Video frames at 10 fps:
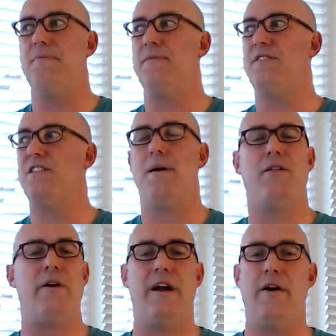some other
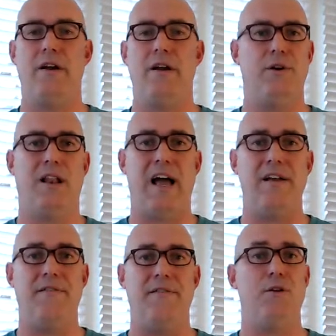area of your
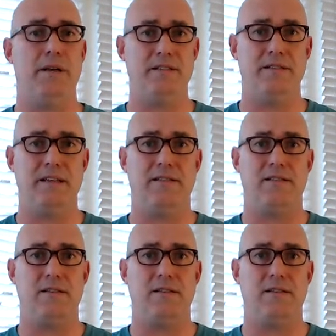life, your business,